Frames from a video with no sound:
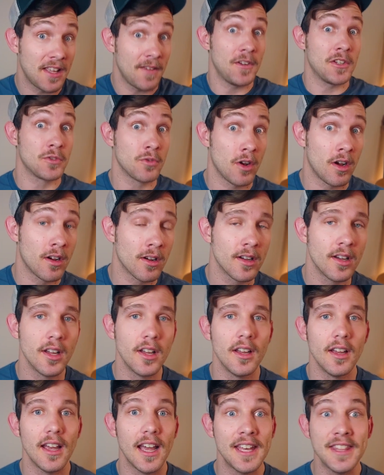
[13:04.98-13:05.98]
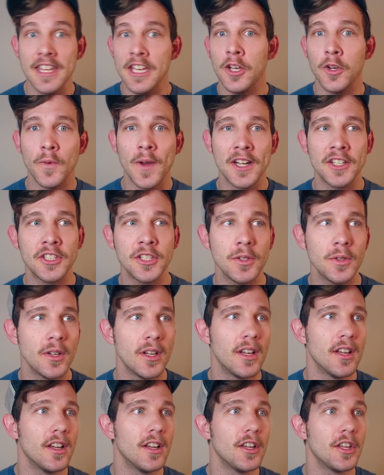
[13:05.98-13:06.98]
if it's wrong, and they correct you,
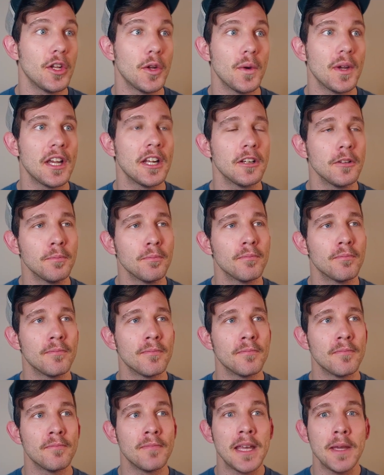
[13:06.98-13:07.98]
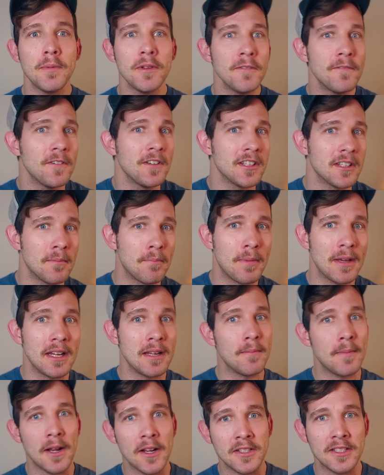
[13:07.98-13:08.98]
it'll maybe feel a bit
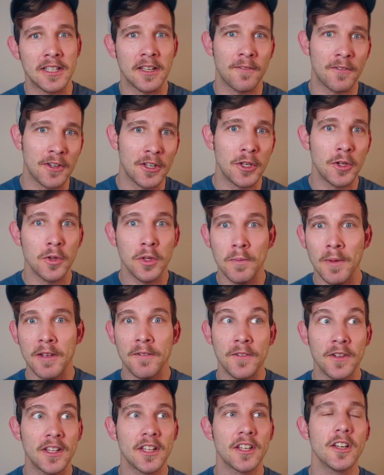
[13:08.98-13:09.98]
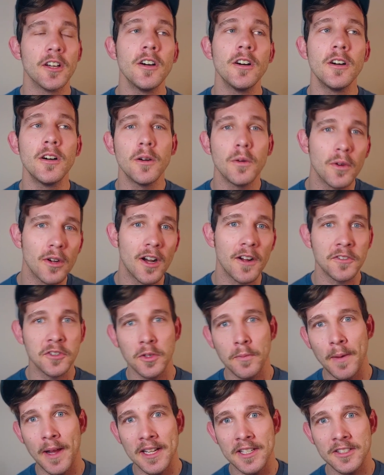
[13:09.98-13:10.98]
embarrassing for you. You might feel like, oh, we're off to a
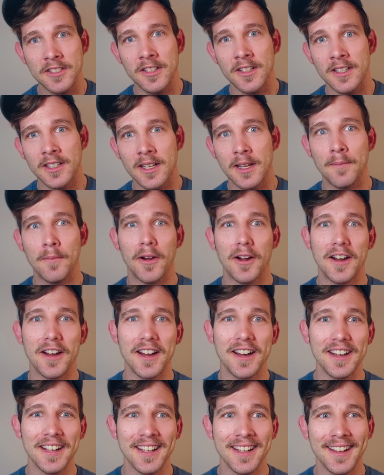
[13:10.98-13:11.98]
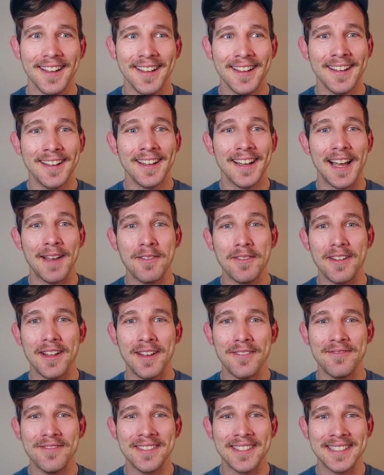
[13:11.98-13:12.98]
bad start.
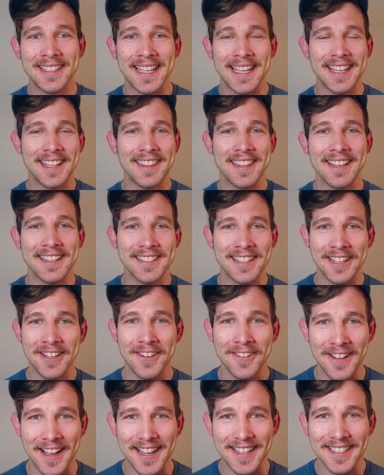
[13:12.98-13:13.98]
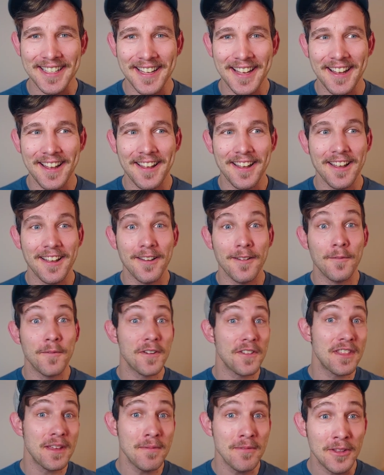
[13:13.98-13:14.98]
I'm saying things incorrect. For
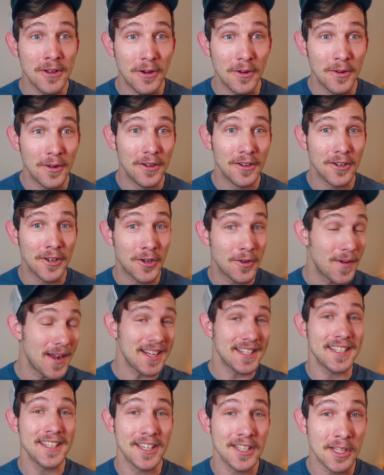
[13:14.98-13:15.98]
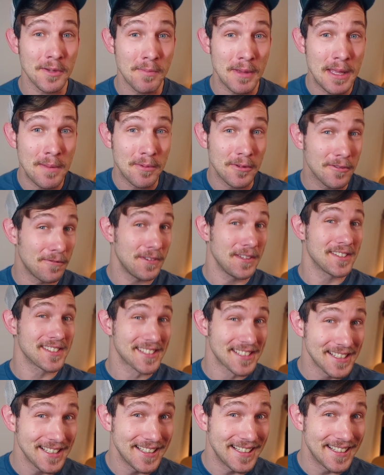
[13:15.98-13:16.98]
them though, correcting other people feels
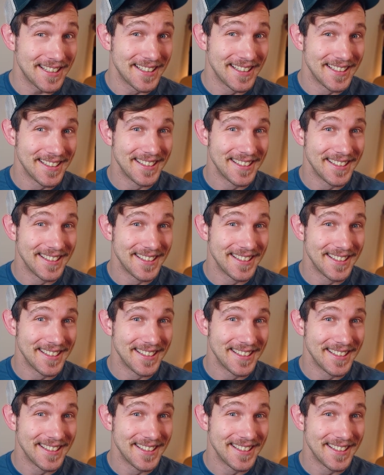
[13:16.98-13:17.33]
good.